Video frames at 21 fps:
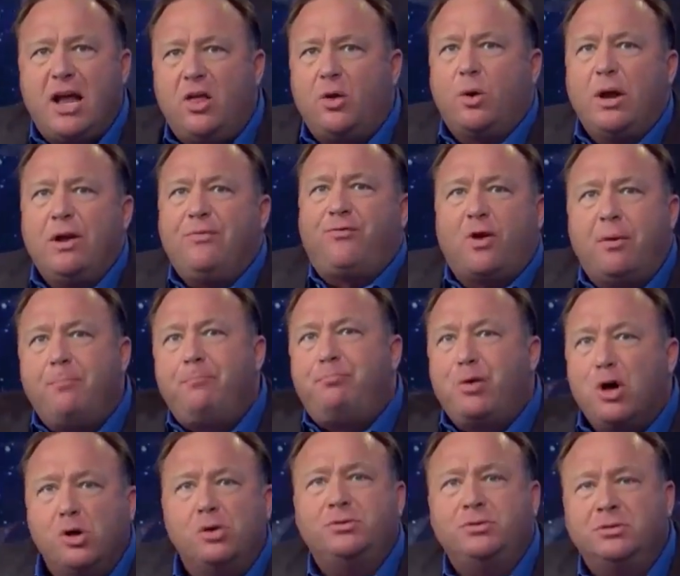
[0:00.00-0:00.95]
Hillary from
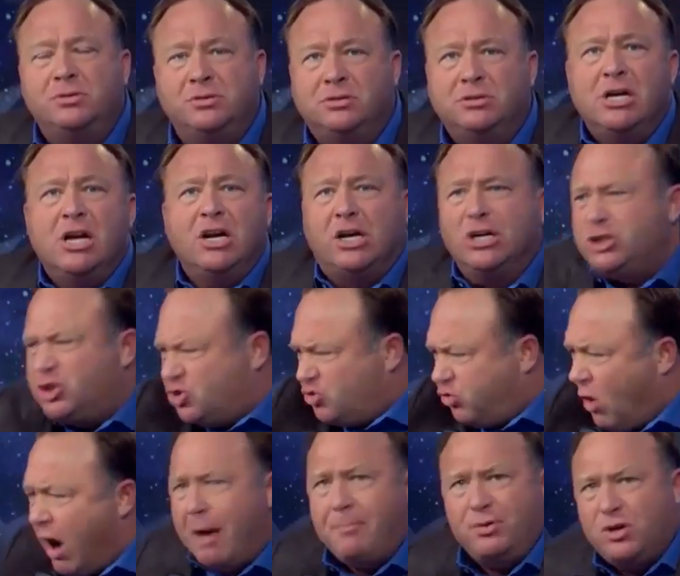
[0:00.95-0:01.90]
Putin because
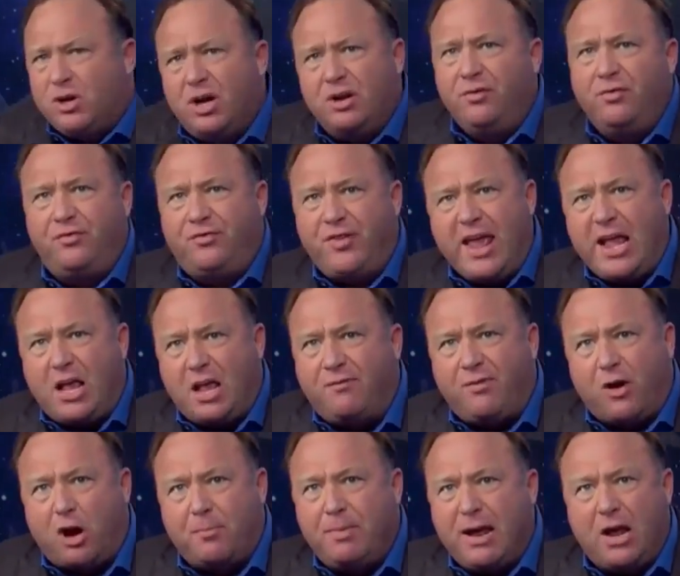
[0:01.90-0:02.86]
Trump couldn't think of
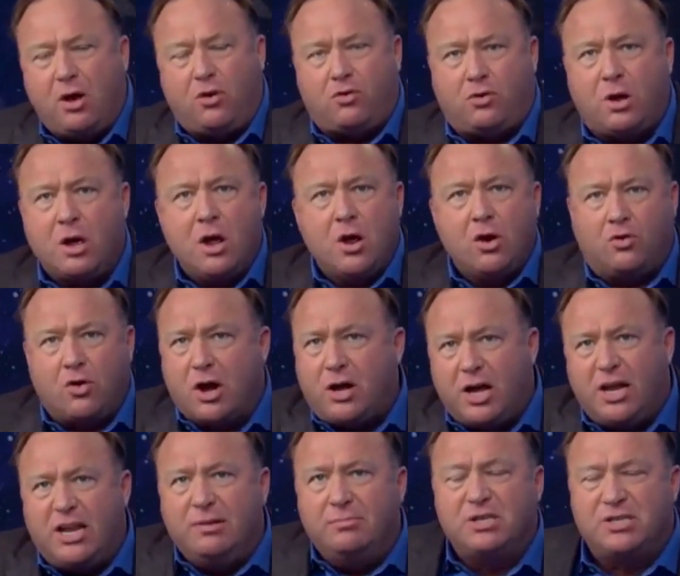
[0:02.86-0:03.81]
her being
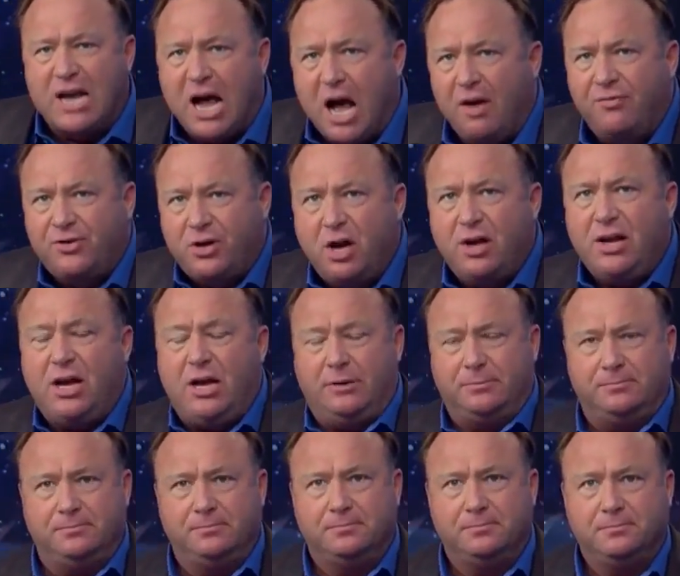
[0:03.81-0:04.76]
crooked himself, could
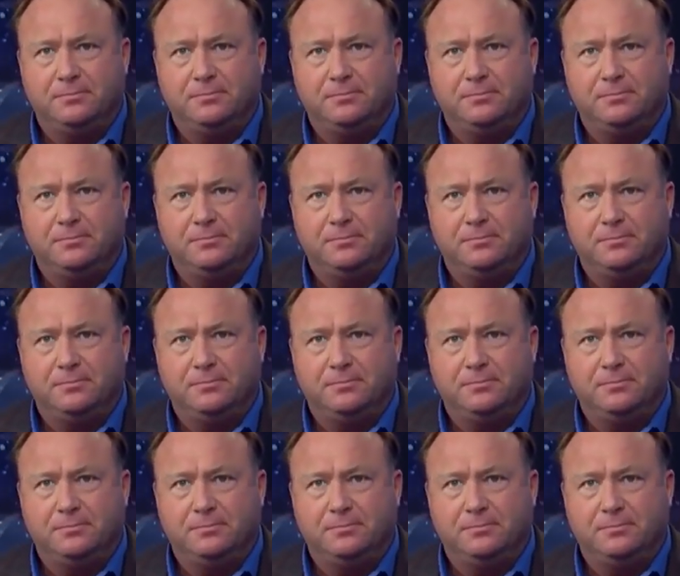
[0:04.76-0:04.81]
he?